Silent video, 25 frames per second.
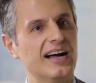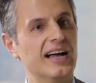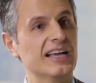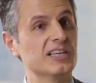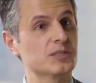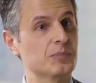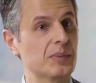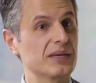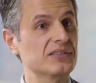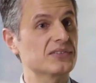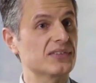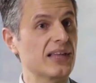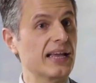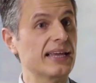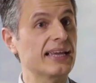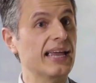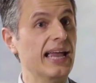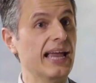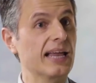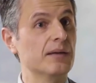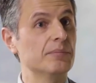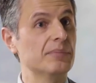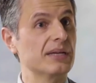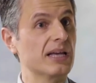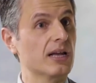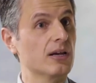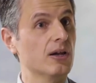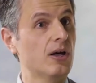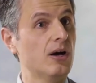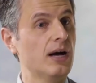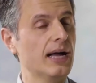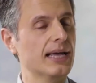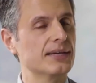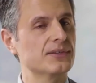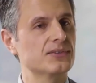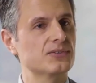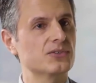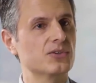as best they can, be
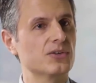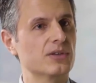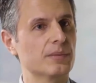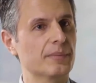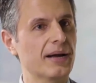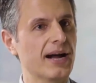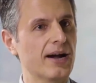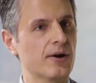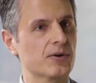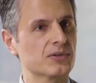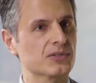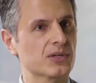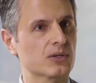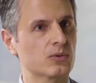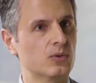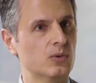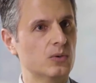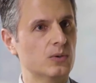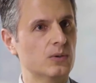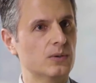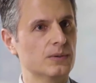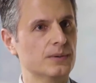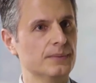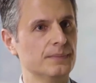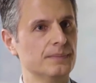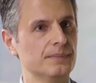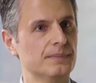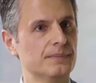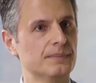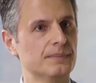aligned to the Paris Accord.